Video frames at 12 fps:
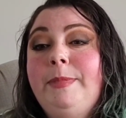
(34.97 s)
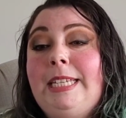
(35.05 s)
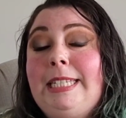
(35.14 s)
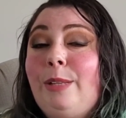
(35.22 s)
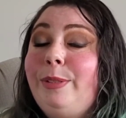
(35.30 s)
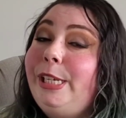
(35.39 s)

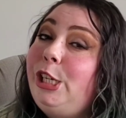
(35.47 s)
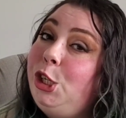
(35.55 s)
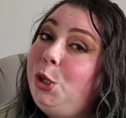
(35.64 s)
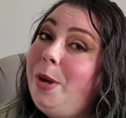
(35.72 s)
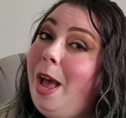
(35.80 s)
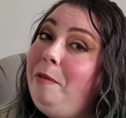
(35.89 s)
Sounds like
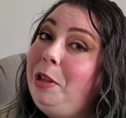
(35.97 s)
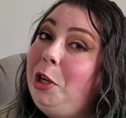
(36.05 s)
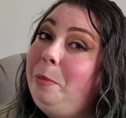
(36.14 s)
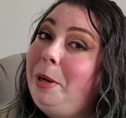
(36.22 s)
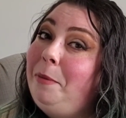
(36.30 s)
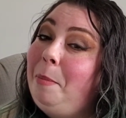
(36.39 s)
you do have a
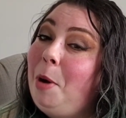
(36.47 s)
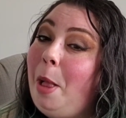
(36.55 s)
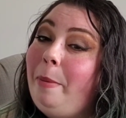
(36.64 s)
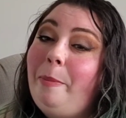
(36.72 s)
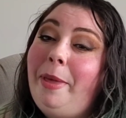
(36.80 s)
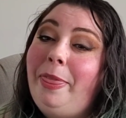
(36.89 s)
little bit of a
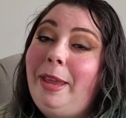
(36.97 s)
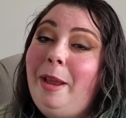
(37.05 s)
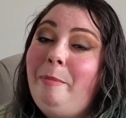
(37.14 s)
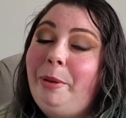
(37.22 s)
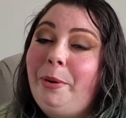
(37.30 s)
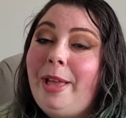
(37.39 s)
problem with
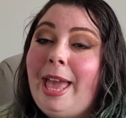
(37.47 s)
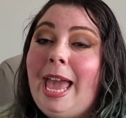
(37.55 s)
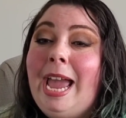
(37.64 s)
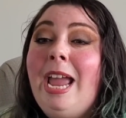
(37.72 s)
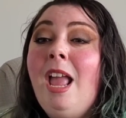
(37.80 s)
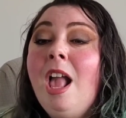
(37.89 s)
it, but
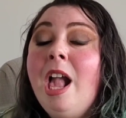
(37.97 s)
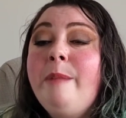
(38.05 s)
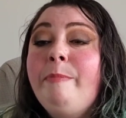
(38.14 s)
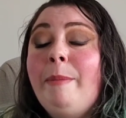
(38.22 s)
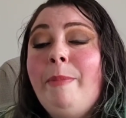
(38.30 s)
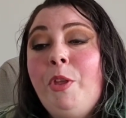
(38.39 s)
okay.
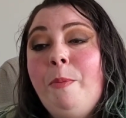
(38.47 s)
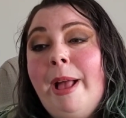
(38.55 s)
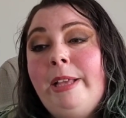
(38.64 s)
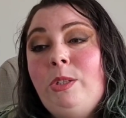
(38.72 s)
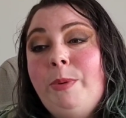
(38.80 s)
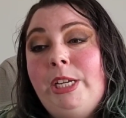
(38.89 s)
My mother
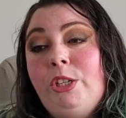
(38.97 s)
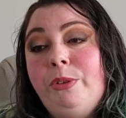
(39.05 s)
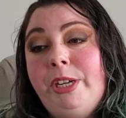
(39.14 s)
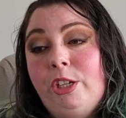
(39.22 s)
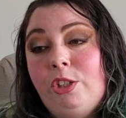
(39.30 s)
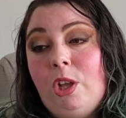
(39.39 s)
passed away 2
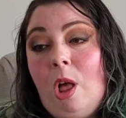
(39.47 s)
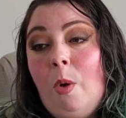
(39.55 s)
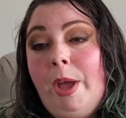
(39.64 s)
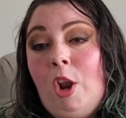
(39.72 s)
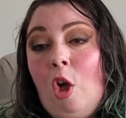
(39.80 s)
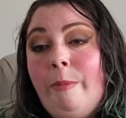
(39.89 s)
years
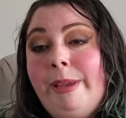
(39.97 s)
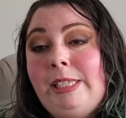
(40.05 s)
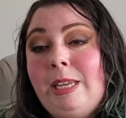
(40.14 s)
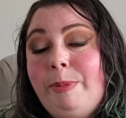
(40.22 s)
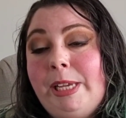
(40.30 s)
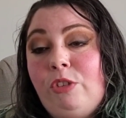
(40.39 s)
ago, and all my
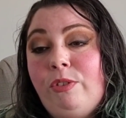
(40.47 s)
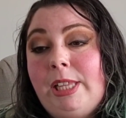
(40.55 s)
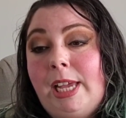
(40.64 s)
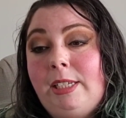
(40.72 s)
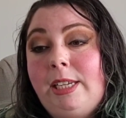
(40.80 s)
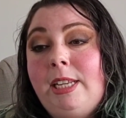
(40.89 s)
siblings
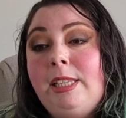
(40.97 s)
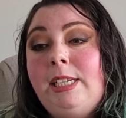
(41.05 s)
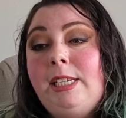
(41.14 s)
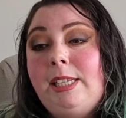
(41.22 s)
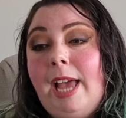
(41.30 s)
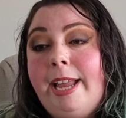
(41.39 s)
reluctantly
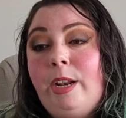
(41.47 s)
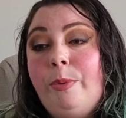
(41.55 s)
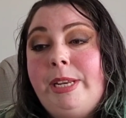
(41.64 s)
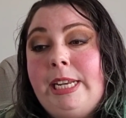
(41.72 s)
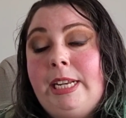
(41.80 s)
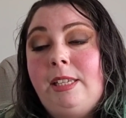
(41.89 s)
decided
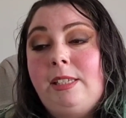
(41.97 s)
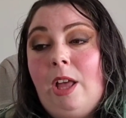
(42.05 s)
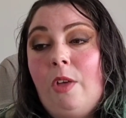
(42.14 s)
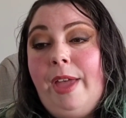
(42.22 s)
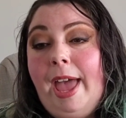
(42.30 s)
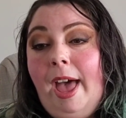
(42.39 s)
we needed to
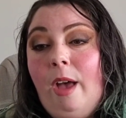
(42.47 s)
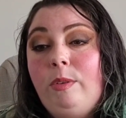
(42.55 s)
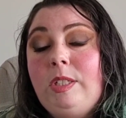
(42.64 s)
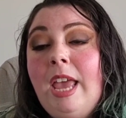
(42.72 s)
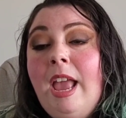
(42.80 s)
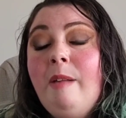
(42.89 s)
sell the
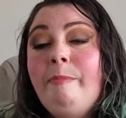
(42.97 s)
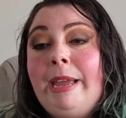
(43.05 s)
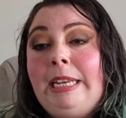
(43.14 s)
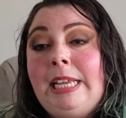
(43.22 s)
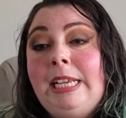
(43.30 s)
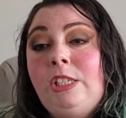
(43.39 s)
house.
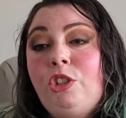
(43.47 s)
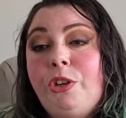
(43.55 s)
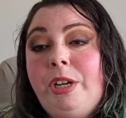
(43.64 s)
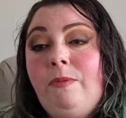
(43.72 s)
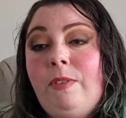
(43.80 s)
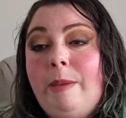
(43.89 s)
My niece,
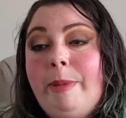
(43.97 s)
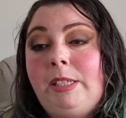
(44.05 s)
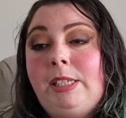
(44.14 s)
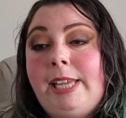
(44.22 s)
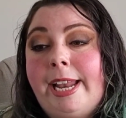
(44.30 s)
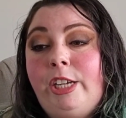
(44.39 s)
30 female,
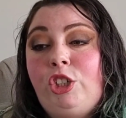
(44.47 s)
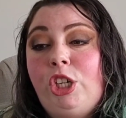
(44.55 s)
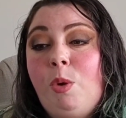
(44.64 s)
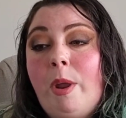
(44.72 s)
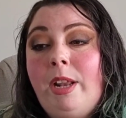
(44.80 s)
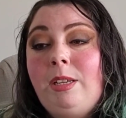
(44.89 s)
decided
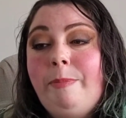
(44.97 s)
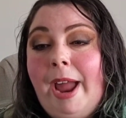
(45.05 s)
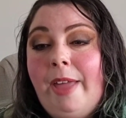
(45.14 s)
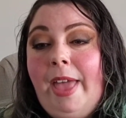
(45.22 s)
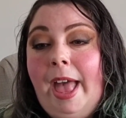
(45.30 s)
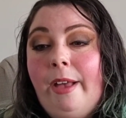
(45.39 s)
she wanted to
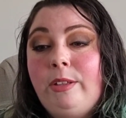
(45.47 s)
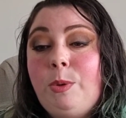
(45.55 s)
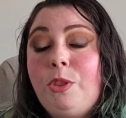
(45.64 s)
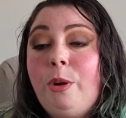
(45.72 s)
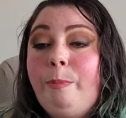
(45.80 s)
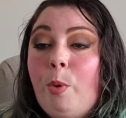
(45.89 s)
buy the house
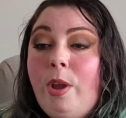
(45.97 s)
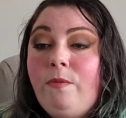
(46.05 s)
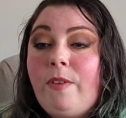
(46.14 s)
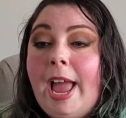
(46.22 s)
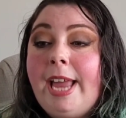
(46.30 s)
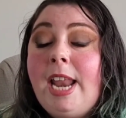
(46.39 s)
with her
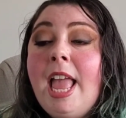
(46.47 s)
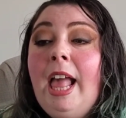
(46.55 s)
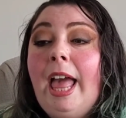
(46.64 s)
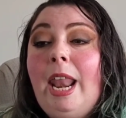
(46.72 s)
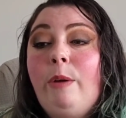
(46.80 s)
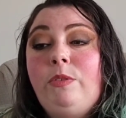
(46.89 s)
boyfriend,
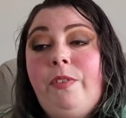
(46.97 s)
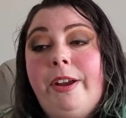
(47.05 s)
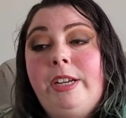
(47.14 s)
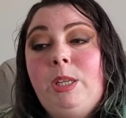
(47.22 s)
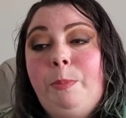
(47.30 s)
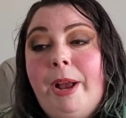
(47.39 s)
and I was
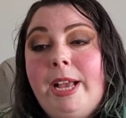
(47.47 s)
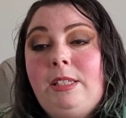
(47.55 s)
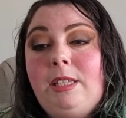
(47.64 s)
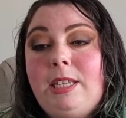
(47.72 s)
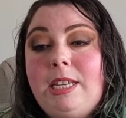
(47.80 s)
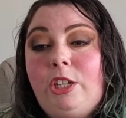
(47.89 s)
very
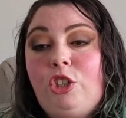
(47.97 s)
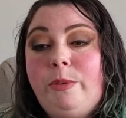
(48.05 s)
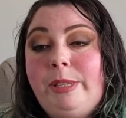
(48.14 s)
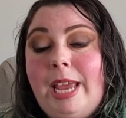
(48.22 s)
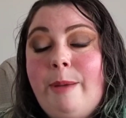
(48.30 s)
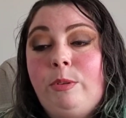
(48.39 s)
surprised to see that she
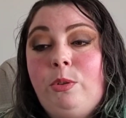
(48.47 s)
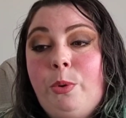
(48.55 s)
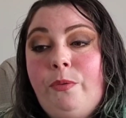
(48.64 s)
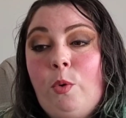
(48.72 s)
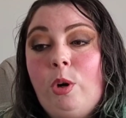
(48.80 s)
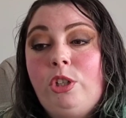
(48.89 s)
was able to
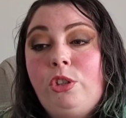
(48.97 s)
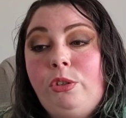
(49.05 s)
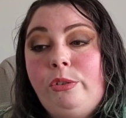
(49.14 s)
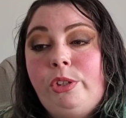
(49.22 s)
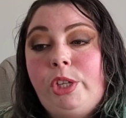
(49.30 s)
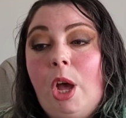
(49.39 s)
afford to
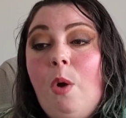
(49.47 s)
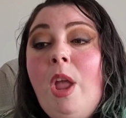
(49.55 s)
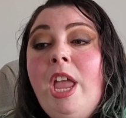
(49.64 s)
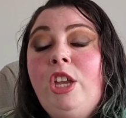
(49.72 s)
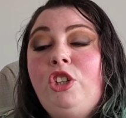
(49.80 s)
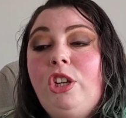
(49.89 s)
do so.
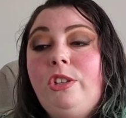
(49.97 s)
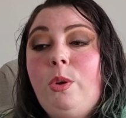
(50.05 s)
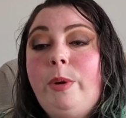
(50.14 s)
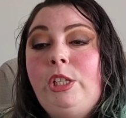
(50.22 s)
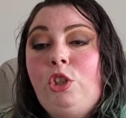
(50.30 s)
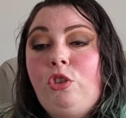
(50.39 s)
She has
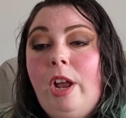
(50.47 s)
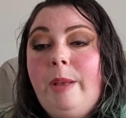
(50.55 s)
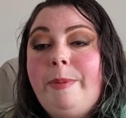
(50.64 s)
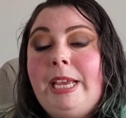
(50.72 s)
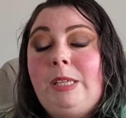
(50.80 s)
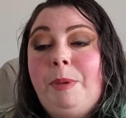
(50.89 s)
always
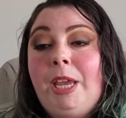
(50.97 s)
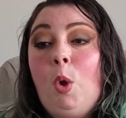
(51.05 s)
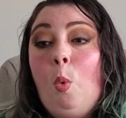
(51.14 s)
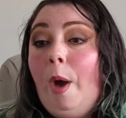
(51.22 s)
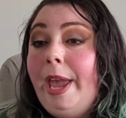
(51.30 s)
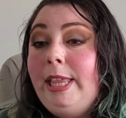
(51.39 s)
struck me as being
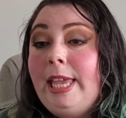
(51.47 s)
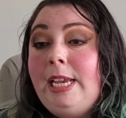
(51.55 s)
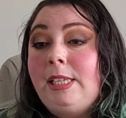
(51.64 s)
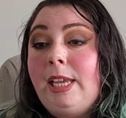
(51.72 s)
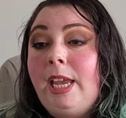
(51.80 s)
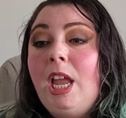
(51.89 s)
quite
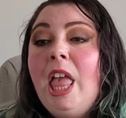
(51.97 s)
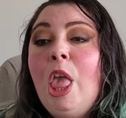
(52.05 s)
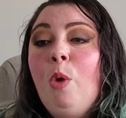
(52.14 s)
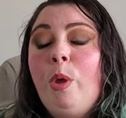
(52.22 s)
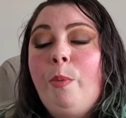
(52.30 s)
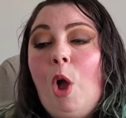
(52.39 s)
lazy.
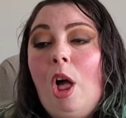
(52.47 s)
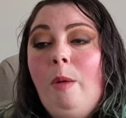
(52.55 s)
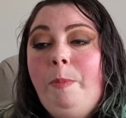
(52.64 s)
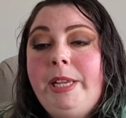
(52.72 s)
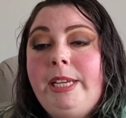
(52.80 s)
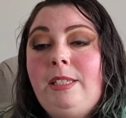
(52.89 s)
We were
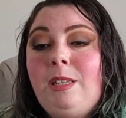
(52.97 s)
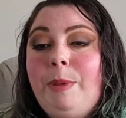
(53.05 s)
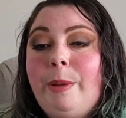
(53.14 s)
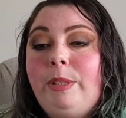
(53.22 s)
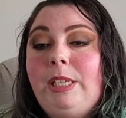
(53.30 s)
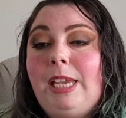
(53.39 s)
all pleased to
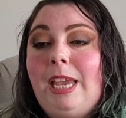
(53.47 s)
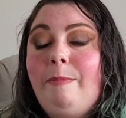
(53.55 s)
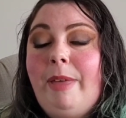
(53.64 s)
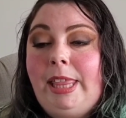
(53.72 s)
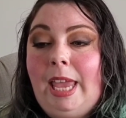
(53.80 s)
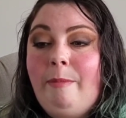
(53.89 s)
be able to keep
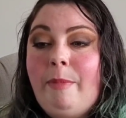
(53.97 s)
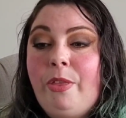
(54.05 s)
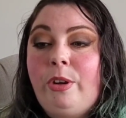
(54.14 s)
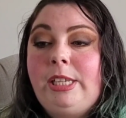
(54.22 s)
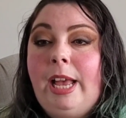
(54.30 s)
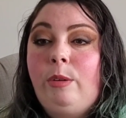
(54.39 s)
my late
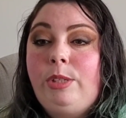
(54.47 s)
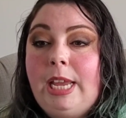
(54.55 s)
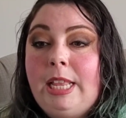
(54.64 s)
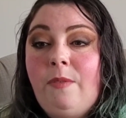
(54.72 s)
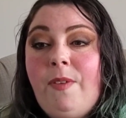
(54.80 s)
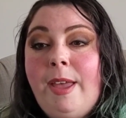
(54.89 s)
mother's house
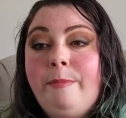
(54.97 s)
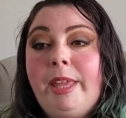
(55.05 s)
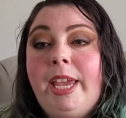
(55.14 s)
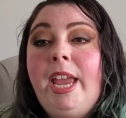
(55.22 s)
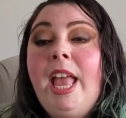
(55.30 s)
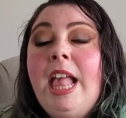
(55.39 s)
in the
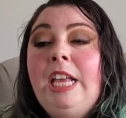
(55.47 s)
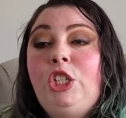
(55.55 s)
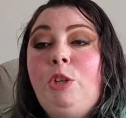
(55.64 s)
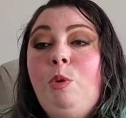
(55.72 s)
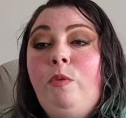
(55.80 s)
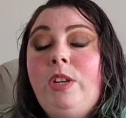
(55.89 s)
family.
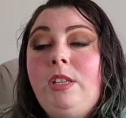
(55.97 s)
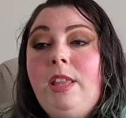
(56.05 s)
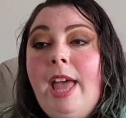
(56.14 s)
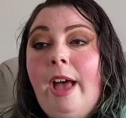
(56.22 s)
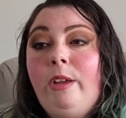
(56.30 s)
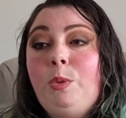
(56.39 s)
She moved into
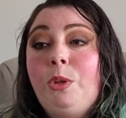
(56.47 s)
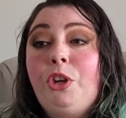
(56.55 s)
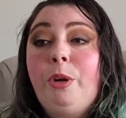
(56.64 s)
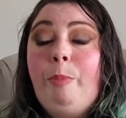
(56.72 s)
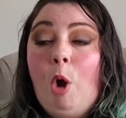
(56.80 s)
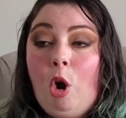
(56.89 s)
the house with
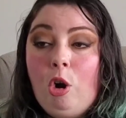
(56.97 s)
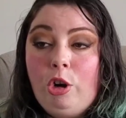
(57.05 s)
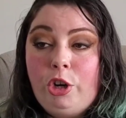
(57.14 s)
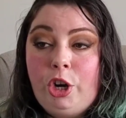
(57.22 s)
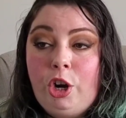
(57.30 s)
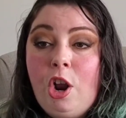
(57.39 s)
her
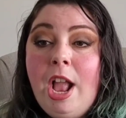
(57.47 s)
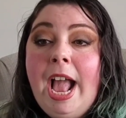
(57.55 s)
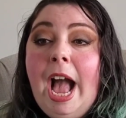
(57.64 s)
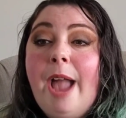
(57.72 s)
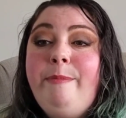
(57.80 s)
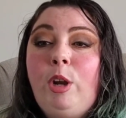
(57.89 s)
partner.
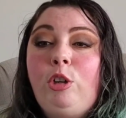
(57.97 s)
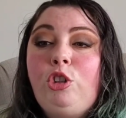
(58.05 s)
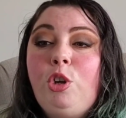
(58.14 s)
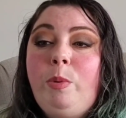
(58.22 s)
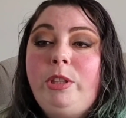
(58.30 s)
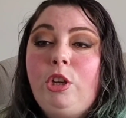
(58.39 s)
I'm not
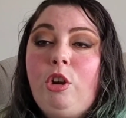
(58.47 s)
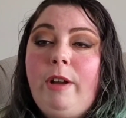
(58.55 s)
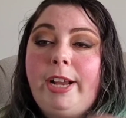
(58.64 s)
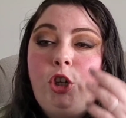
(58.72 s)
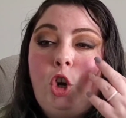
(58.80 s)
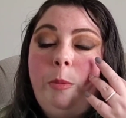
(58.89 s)
sure what the
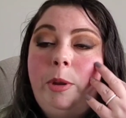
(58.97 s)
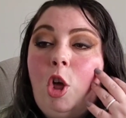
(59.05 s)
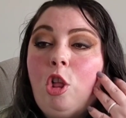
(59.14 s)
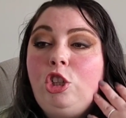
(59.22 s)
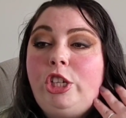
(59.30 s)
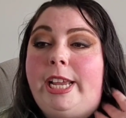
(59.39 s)
correct
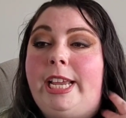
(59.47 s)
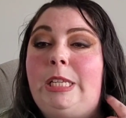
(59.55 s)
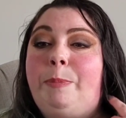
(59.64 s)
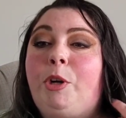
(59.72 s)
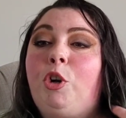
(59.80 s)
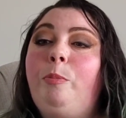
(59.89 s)
terminology
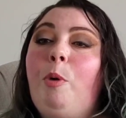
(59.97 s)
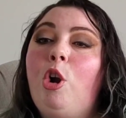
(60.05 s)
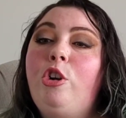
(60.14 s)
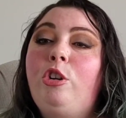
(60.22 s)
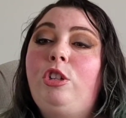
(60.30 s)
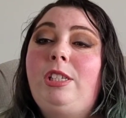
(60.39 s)
is, but her
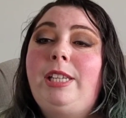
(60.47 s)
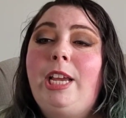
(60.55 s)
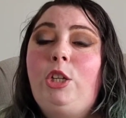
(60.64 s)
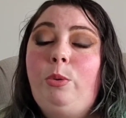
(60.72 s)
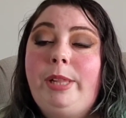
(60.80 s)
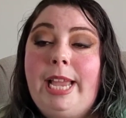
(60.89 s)
partner
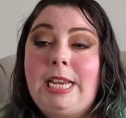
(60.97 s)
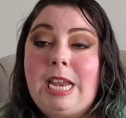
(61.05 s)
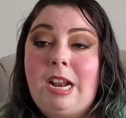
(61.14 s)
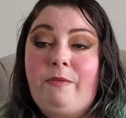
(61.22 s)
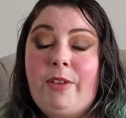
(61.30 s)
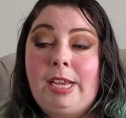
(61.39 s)
sexually
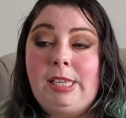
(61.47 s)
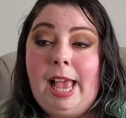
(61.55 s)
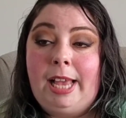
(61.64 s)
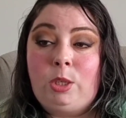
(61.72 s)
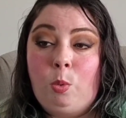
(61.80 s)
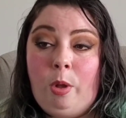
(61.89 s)
identifies
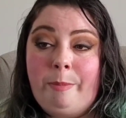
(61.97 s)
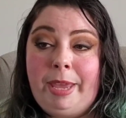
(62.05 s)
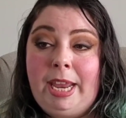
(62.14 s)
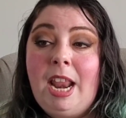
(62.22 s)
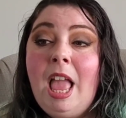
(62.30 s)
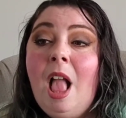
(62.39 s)
as a
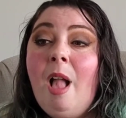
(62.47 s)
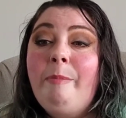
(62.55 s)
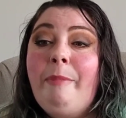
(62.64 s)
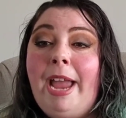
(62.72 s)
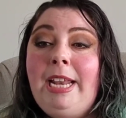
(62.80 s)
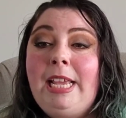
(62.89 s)
woman.
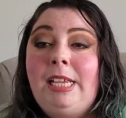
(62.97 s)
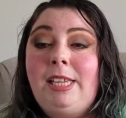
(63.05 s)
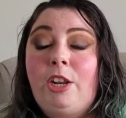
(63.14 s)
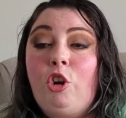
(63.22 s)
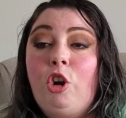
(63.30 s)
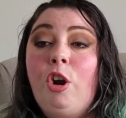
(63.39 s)
My niece
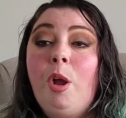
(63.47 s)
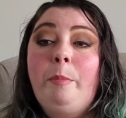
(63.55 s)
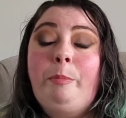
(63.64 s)
and her